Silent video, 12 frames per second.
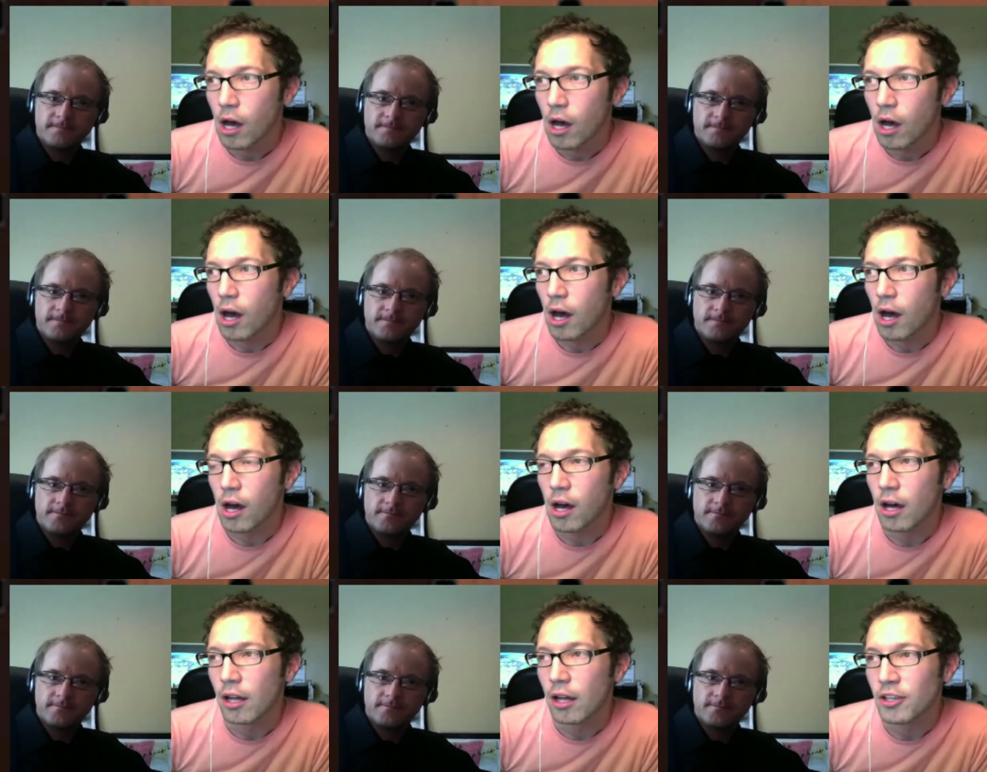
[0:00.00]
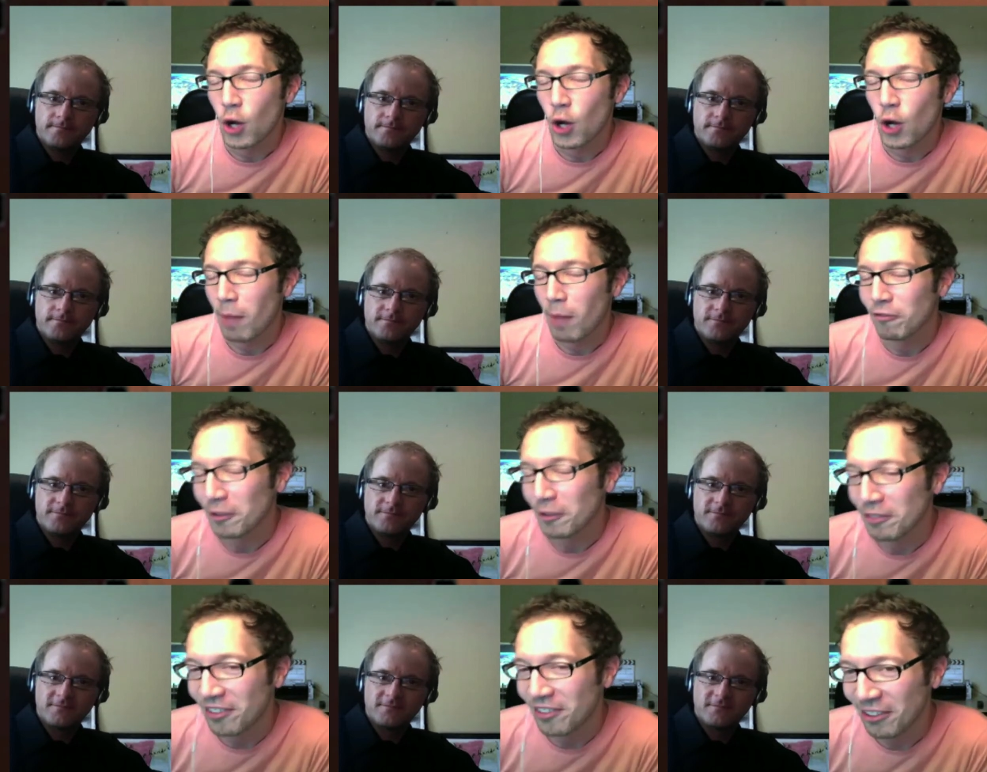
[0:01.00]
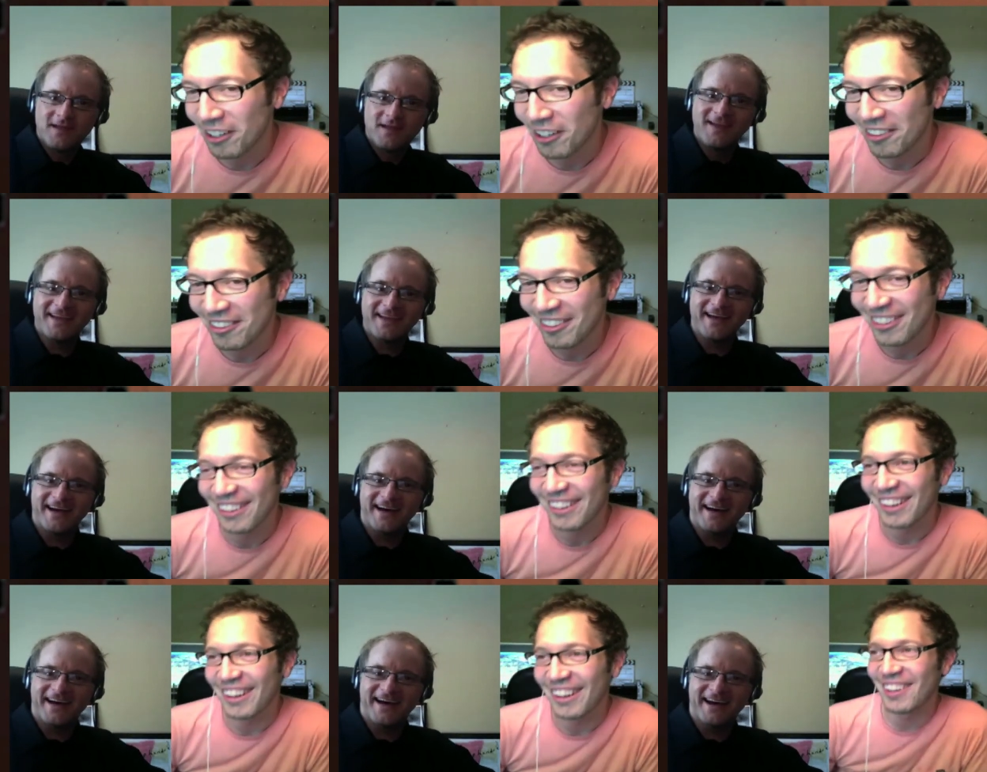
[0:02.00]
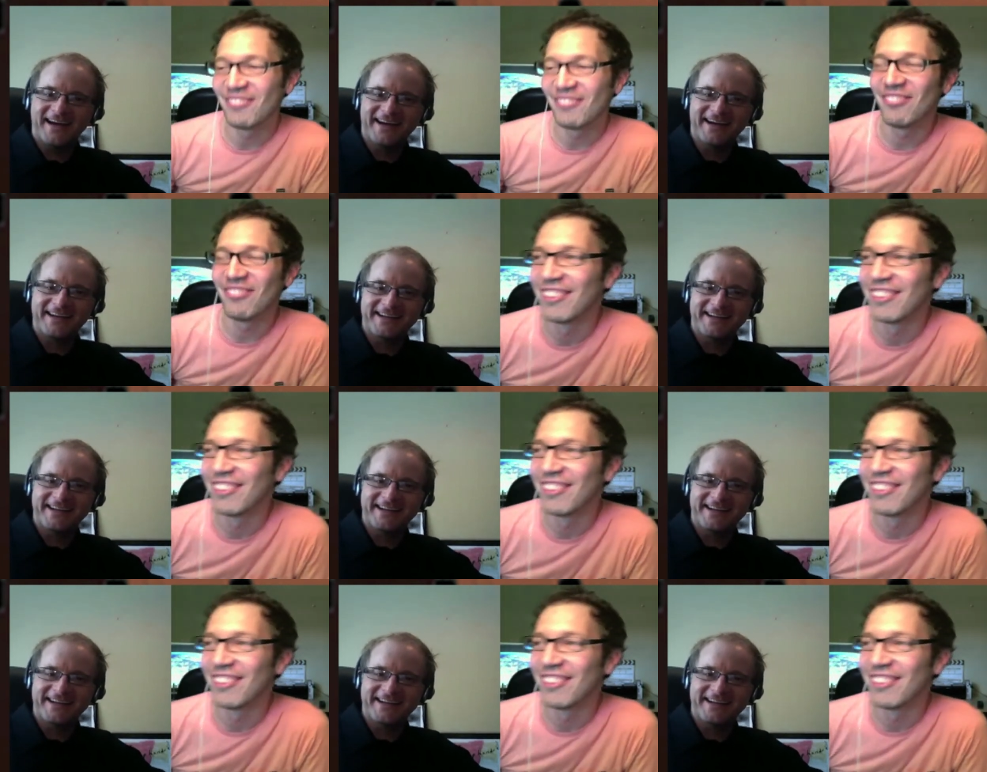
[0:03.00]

Speaker 1: Uh, no, I'm full of secrets. Um,